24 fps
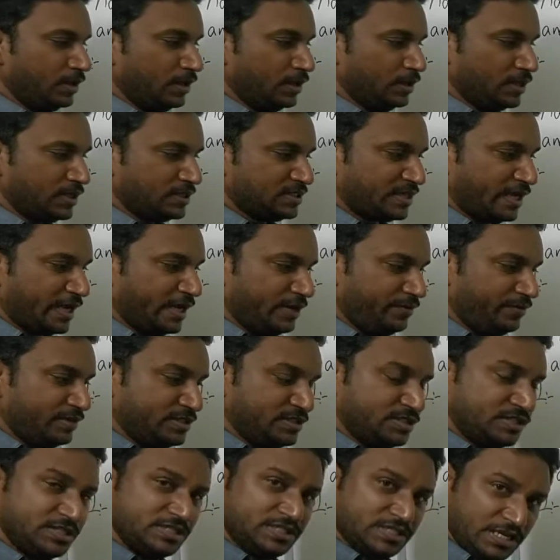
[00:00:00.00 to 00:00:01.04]
The side
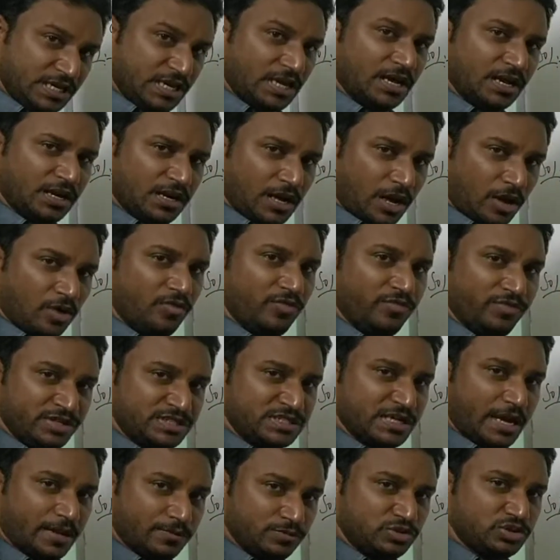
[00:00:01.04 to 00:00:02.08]
which is here, now which
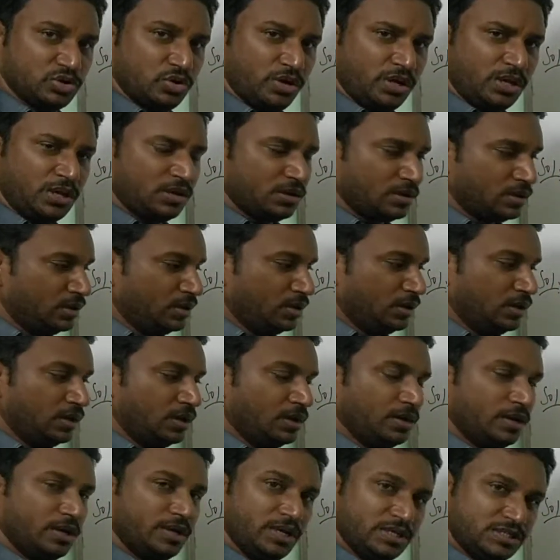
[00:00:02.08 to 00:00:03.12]
I am showing
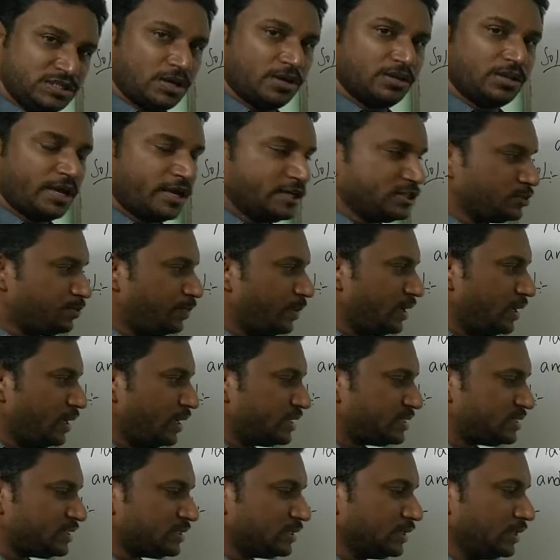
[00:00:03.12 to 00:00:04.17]
is on the HP
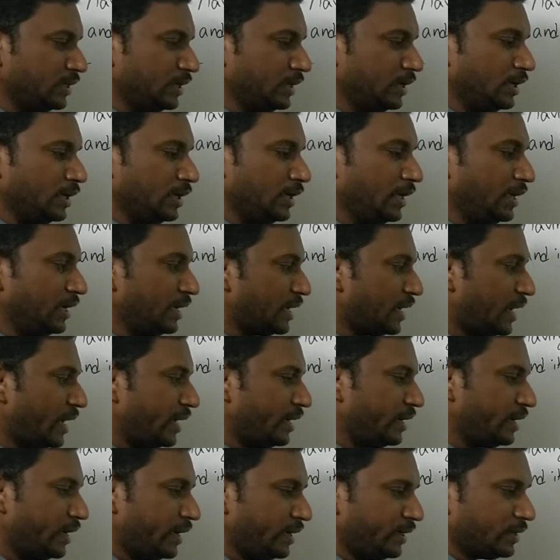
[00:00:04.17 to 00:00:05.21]
is
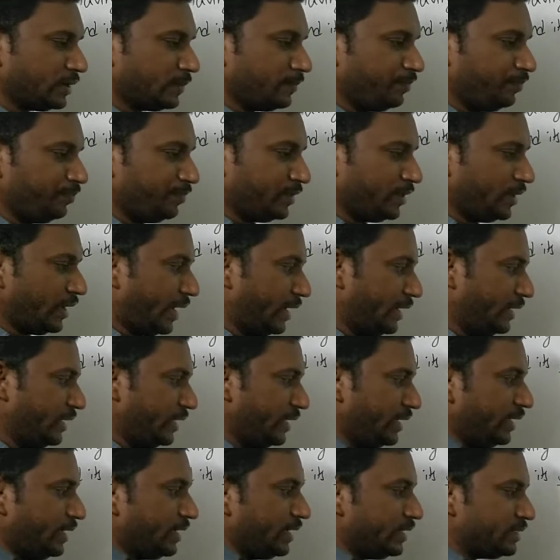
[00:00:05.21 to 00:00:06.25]
inclined at 90
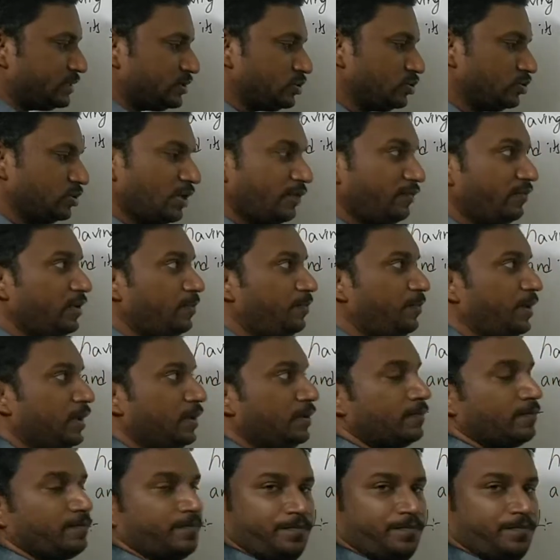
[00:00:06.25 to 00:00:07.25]
degrees to the VP.